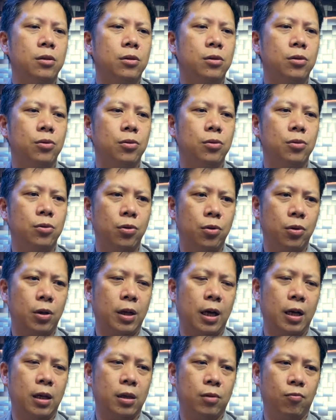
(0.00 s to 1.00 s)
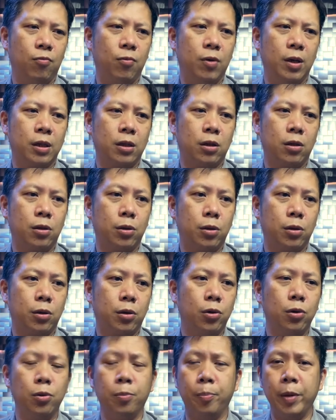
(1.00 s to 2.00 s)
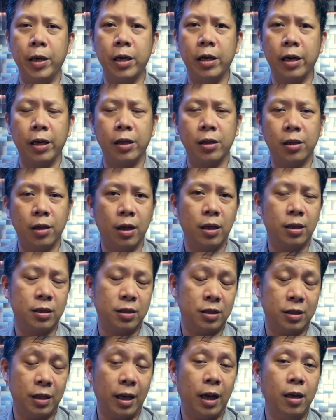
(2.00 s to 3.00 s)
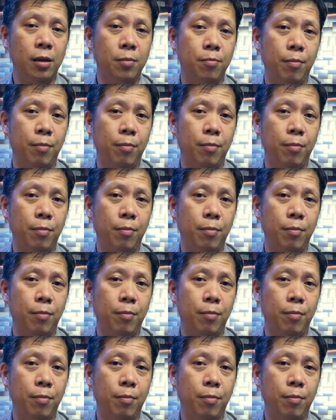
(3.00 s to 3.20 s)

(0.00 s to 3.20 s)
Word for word: to look at what Cool P K Duck said.